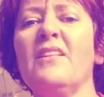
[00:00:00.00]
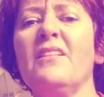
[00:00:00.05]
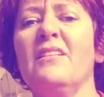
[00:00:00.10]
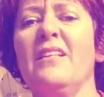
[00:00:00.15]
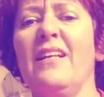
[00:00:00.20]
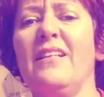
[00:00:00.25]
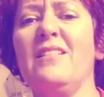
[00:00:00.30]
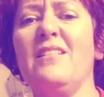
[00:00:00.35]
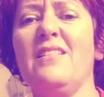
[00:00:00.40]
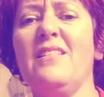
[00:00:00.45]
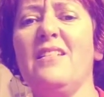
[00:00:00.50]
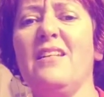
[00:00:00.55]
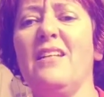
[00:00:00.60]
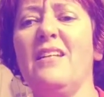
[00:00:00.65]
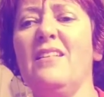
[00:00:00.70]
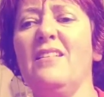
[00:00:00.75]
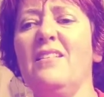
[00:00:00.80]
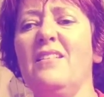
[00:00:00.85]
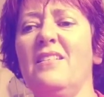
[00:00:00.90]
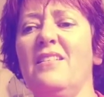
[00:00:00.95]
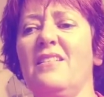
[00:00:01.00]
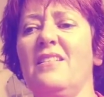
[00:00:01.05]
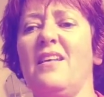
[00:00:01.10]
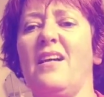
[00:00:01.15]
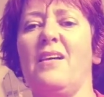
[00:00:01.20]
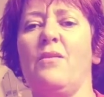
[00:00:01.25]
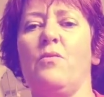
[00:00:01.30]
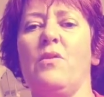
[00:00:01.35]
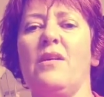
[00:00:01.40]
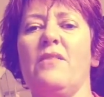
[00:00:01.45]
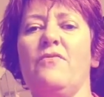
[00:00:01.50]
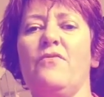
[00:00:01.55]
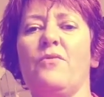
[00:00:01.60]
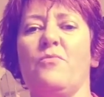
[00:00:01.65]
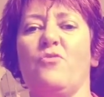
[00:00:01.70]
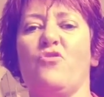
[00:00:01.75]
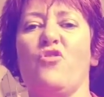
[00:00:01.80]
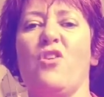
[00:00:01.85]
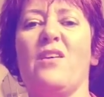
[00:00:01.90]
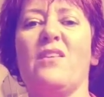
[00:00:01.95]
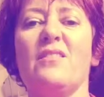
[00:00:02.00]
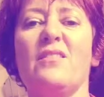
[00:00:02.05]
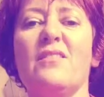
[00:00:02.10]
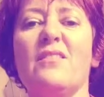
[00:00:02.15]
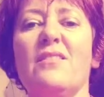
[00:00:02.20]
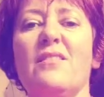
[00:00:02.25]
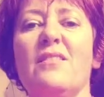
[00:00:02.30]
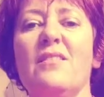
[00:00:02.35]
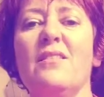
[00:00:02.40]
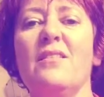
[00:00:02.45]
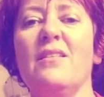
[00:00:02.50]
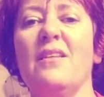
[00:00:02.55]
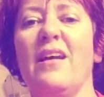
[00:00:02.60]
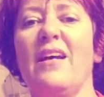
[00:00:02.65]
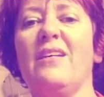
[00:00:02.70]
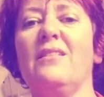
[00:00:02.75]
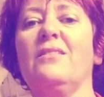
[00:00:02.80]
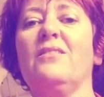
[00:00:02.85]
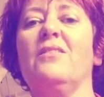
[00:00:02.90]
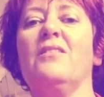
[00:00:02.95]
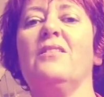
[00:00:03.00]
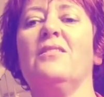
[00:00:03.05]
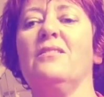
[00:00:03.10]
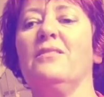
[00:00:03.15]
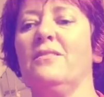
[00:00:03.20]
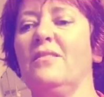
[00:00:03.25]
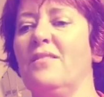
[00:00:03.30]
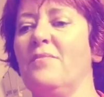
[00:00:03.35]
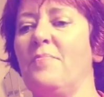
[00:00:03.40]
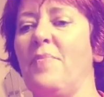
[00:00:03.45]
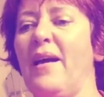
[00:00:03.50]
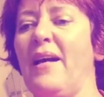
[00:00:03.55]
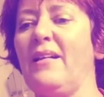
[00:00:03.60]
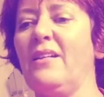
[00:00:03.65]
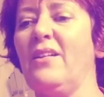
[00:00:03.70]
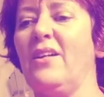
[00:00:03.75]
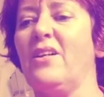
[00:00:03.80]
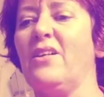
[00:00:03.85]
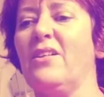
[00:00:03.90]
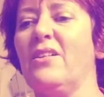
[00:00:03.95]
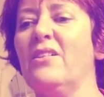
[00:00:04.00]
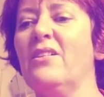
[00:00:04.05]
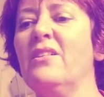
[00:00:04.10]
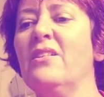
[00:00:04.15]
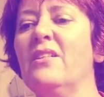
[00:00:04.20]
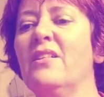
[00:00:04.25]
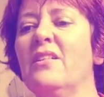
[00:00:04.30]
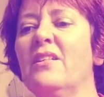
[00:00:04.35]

next thing is stay away from drugs, alcohol, tobacco.